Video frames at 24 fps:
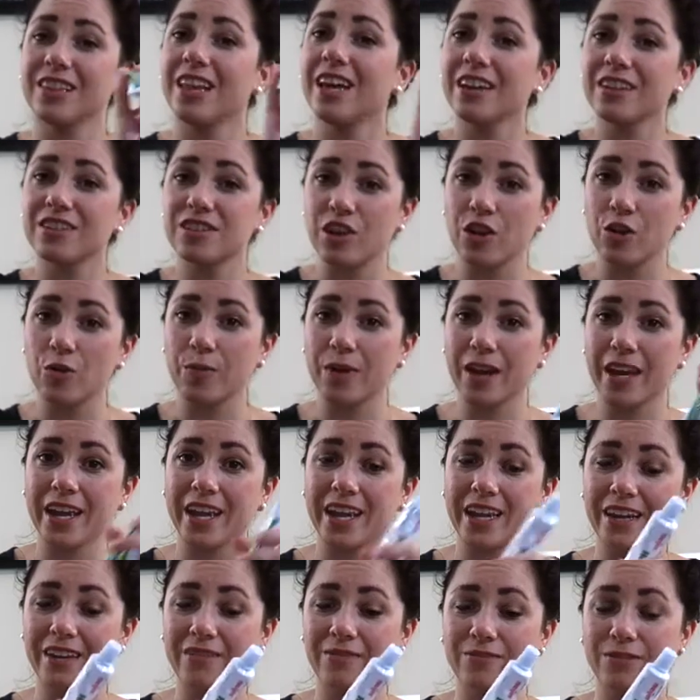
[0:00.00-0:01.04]
lot of toe
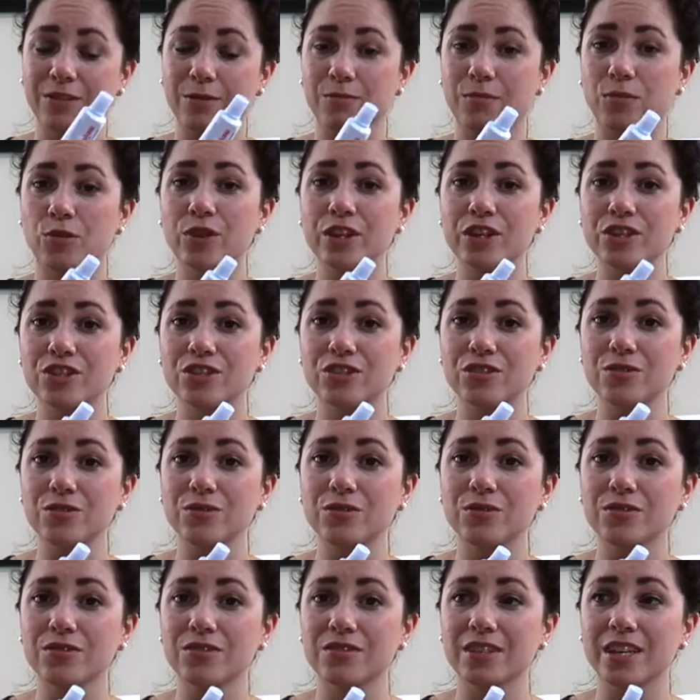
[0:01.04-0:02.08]
pain from pointe
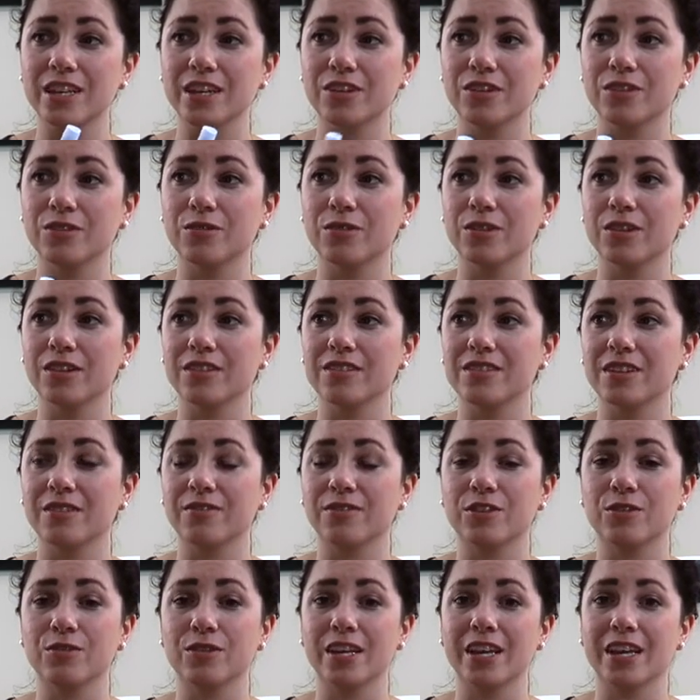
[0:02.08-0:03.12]
shoes and you're doing stuff
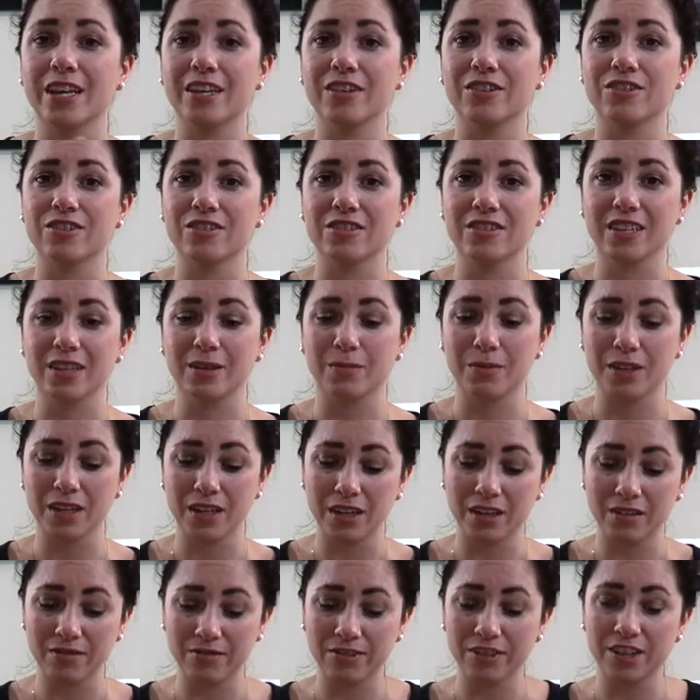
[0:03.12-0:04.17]
and you can't just like be
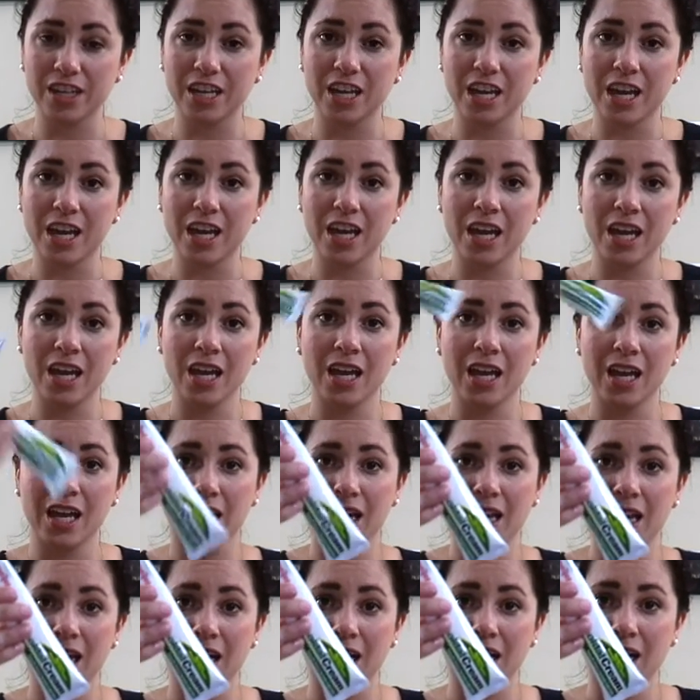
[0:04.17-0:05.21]
done for the day,
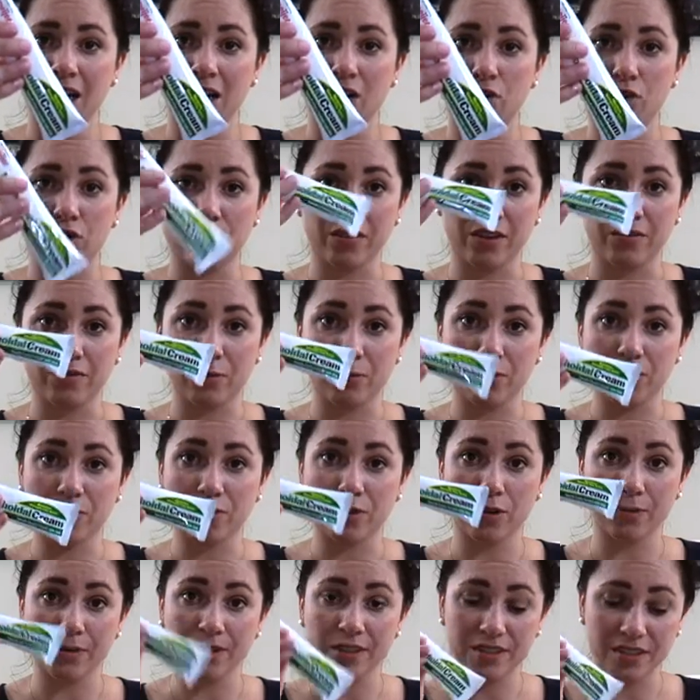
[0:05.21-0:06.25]
or if you have a
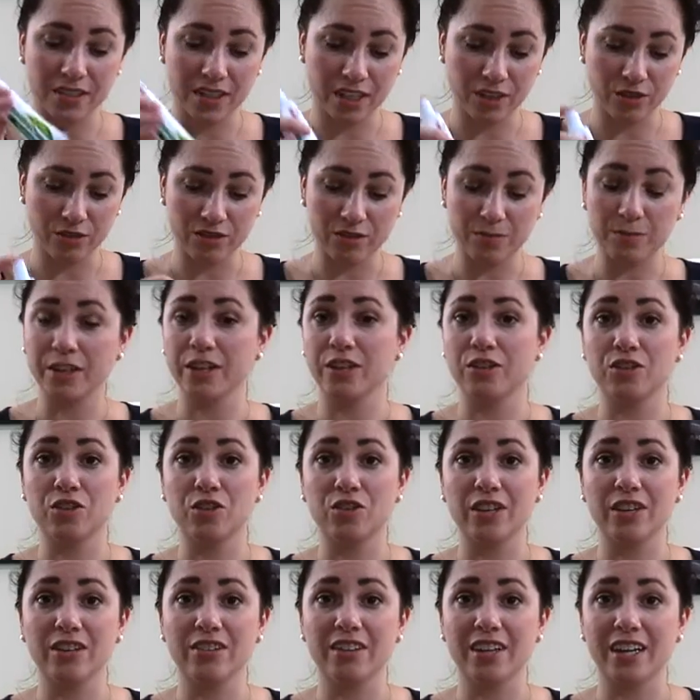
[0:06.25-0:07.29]
performance and you split your
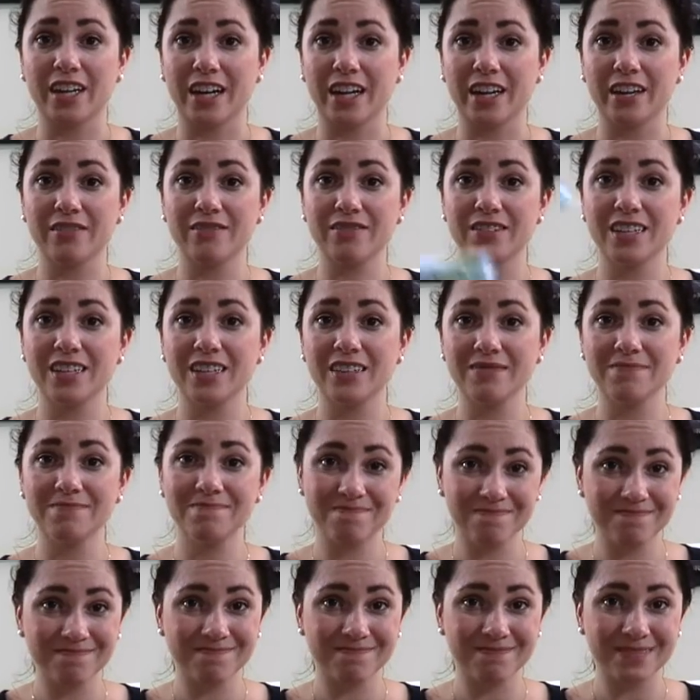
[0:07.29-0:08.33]
toenail like I have done,
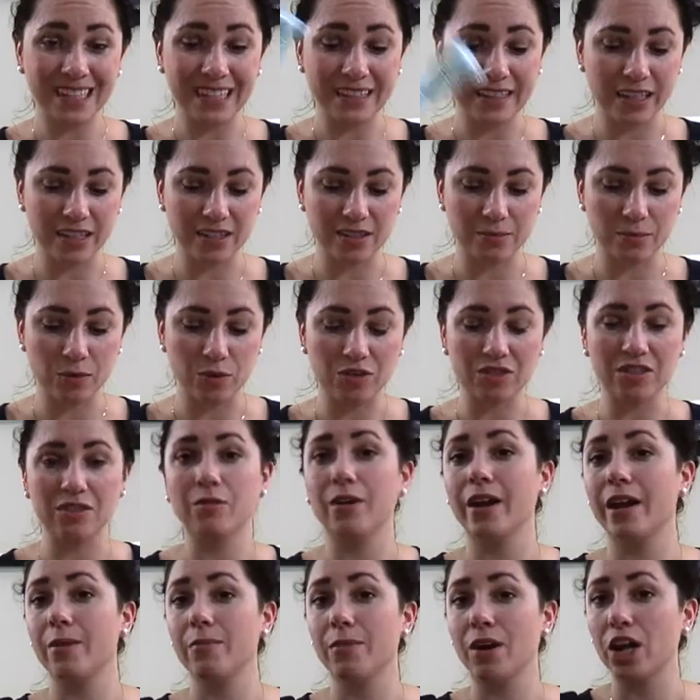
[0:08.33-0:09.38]
that is mostly
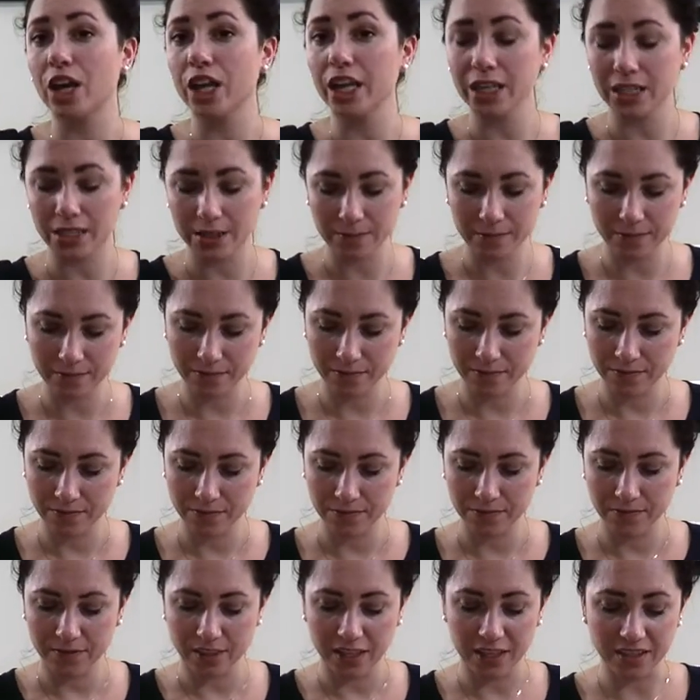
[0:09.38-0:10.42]
why I bought it.
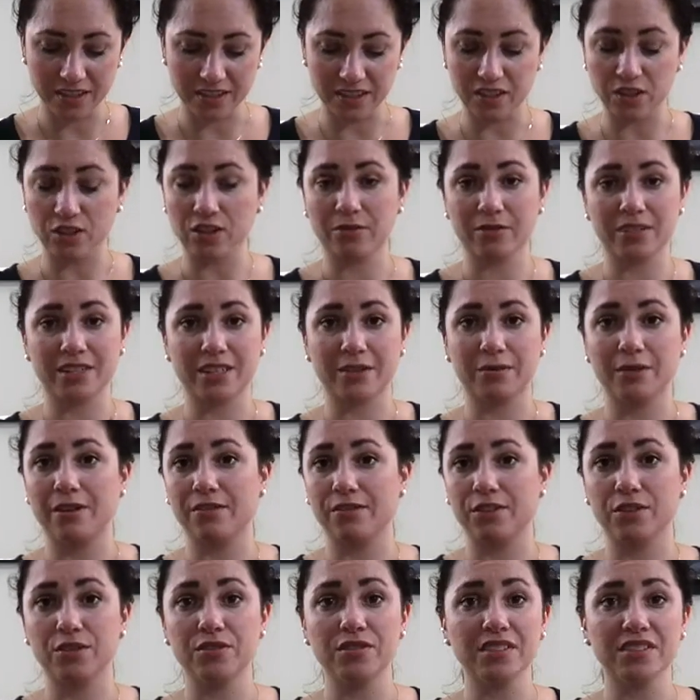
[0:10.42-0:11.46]
This is the only reason I would
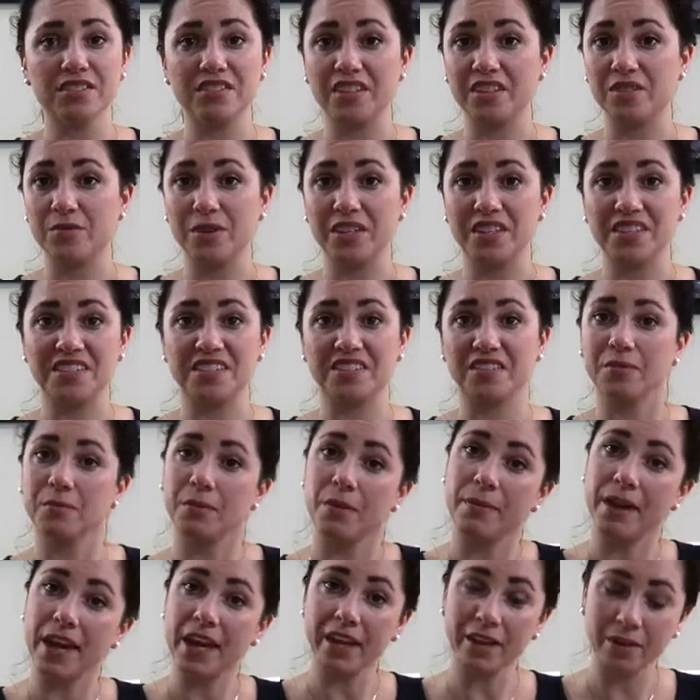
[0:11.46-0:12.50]
ever use it, so that's why it's still in
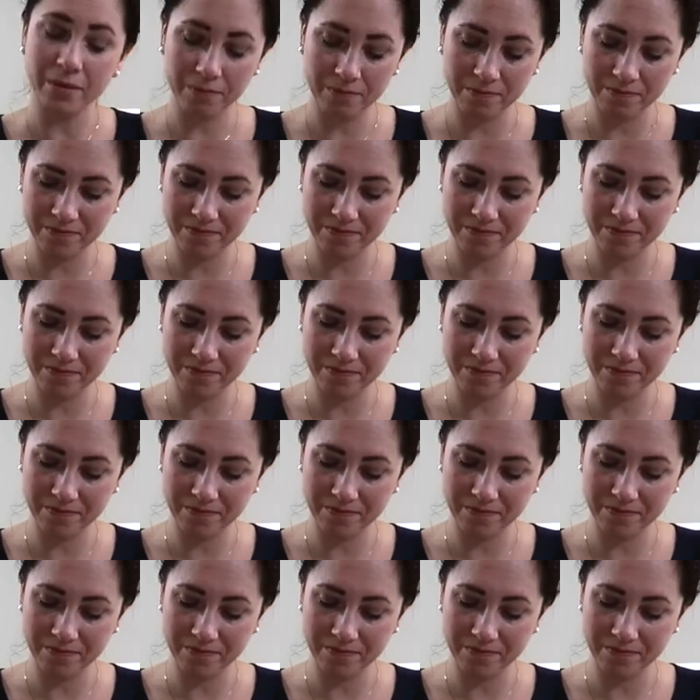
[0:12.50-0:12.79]
my bag.